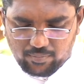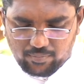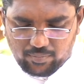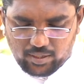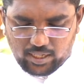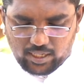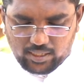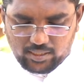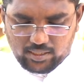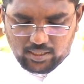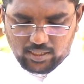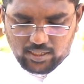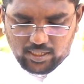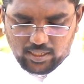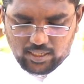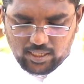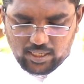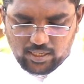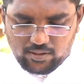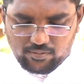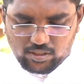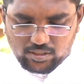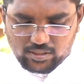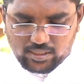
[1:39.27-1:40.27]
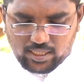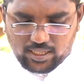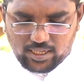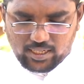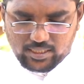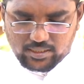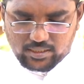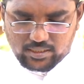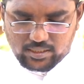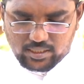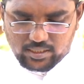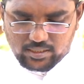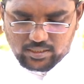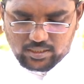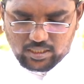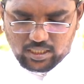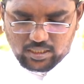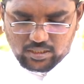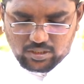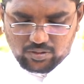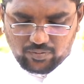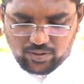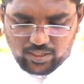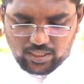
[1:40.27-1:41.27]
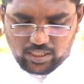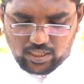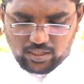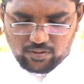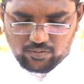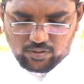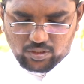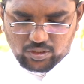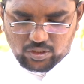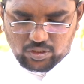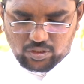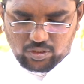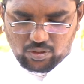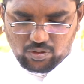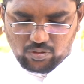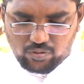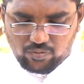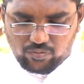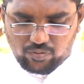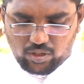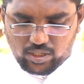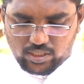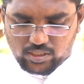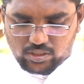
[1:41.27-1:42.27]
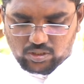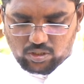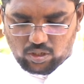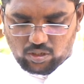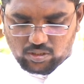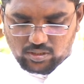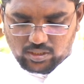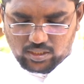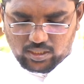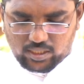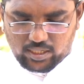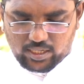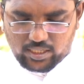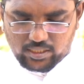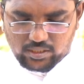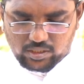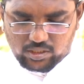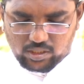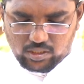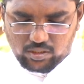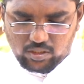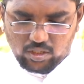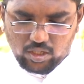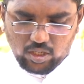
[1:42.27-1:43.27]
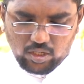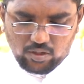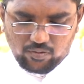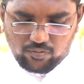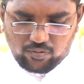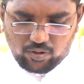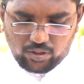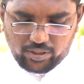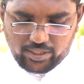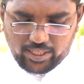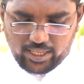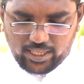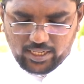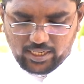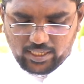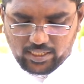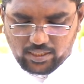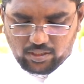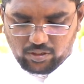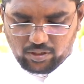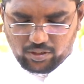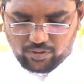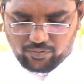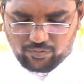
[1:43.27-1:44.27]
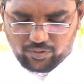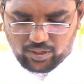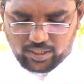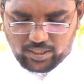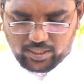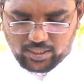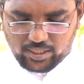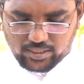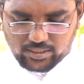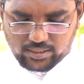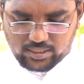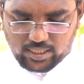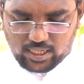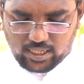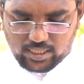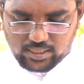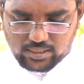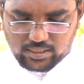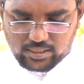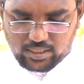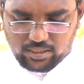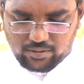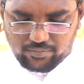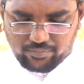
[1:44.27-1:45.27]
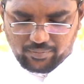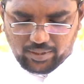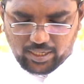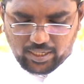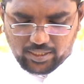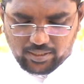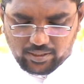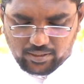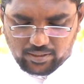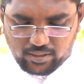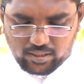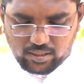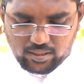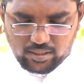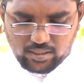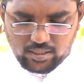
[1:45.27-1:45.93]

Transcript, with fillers: but he was arrested just when he was due for his consecration for daring to defend a Saracen maiden,